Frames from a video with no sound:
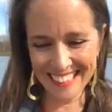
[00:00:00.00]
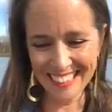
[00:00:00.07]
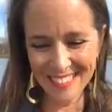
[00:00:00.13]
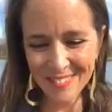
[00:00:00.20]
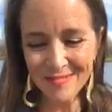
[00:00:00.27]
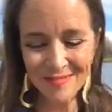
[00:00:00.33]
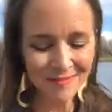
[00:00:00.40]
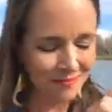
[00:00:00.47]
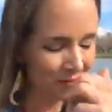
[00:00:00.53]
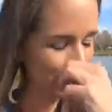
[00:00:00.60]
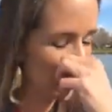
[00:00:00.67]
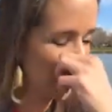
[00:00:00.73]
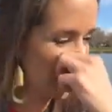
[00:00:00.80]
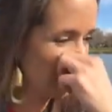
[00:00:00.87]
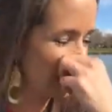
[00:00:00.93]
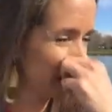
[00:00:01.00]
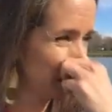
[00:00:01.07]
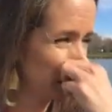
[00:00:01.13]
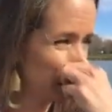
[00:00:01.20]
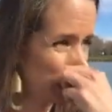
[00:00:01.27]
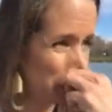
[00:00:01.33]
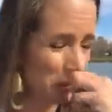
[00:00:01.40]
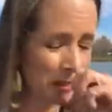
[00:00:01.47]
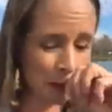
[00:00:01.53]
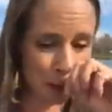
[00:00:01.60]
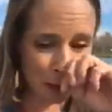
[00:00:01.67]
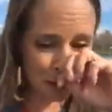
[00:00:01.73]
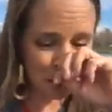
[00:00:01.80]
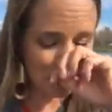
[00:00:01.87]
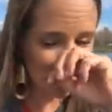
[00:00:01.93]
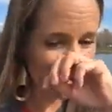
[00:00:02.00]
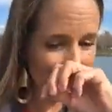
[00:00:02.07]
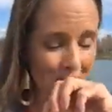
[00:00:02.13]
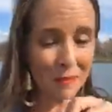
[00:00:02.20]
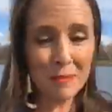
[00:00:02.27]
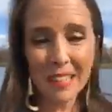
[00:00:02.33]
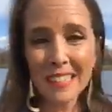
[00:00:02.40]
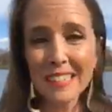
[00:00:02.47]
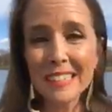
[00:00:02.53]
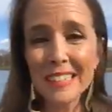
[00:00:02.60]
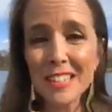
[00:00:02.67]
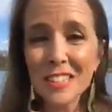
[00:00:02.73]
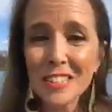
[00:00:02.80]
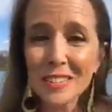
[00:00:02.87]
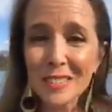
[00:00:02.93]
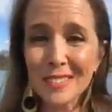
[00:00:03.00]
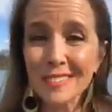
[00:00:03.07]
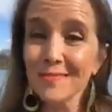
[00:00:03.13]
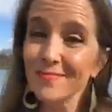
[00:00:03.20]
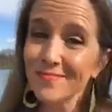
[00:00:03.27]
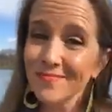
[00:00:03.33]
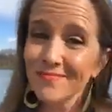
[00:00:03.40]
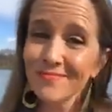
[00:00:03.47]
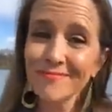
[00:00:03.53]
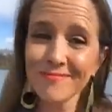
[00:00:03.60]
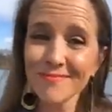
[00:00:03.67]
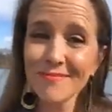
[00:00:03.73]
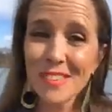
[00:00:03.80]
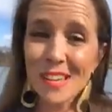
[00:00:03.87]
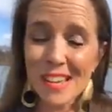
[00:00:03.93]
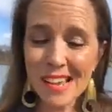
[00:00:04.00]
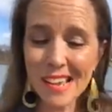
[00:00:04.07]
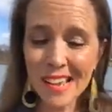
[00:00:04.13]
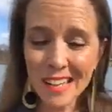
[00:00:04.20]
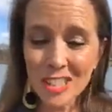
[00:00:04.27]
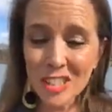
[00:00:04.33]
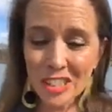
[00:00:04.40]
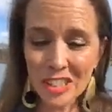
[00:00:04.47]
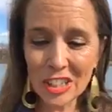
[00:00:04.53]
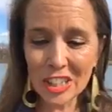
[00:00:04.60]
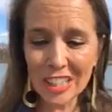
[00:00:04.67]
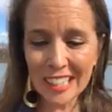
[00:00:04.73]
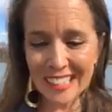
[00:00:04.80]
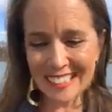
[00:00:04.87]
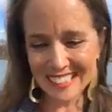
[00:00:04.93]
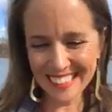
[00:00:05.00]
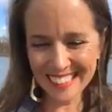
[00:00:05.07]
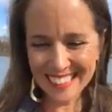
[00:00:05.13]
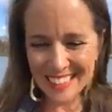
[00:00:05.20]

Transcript: I need to blow my nose, but I didn't bring a tissue. I should learn.